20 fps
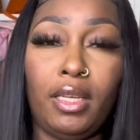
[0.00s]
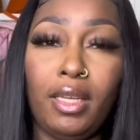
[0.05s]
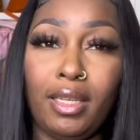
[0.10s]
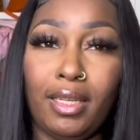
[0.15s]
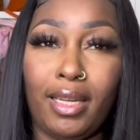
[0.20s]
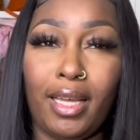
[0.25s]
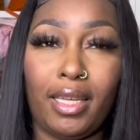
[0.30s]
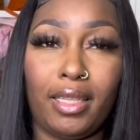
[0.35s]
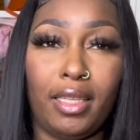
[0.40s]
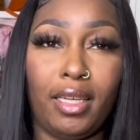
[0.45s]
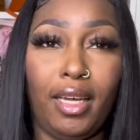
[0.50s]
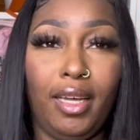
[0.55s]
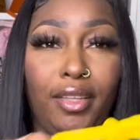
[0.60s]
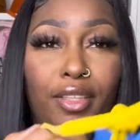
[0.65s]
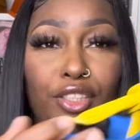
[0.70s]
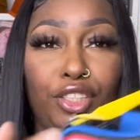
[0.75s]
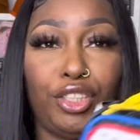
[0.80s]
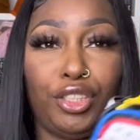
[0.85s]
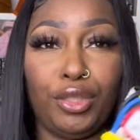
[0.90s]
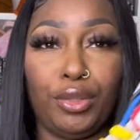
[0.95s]
Now the
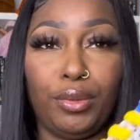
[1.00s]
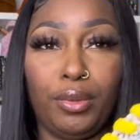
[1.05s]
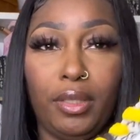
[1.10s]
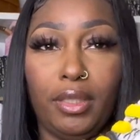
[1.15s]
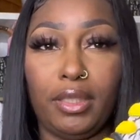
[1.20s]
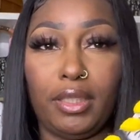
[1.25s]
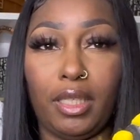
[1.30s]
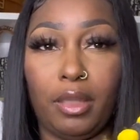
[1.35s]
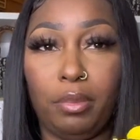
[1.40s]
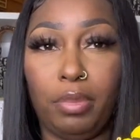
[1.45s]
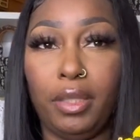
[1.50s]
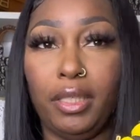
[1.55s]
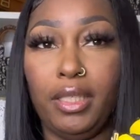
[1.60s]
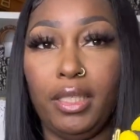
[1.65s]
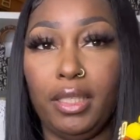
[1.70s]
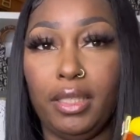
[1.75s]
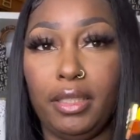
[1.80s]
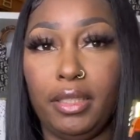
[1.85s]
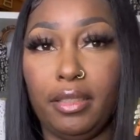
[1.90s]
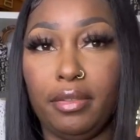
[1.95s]
other shoe is
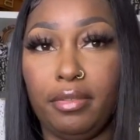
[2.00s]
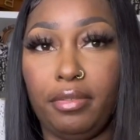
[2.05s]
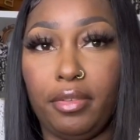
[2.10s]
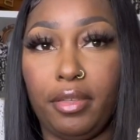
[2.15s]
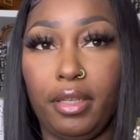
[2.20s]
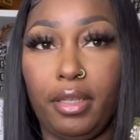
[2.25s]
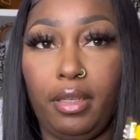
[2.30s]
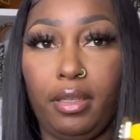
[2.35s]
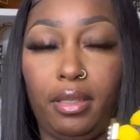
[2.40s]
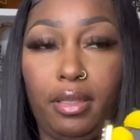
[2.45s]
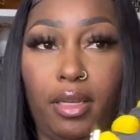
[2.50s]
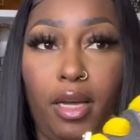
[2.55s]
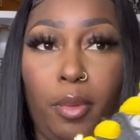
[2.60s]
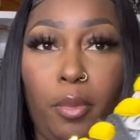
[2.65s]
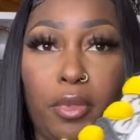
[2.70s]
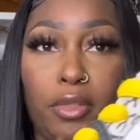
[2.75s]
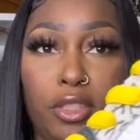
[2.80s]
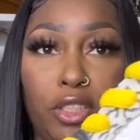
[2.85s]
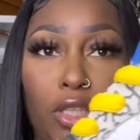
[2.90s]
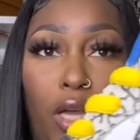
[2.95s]
completely different.
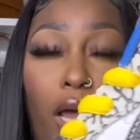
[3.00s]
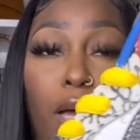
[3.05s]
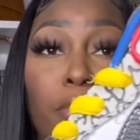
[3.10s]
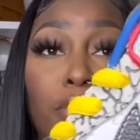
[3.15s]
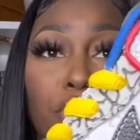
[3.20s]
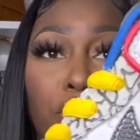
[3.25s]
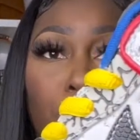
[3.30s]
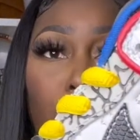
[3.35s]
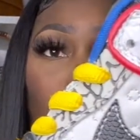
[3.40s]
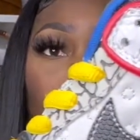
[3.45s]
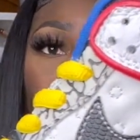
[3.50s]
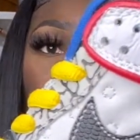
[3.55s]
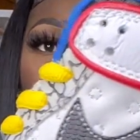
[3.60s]
I'm gonna show them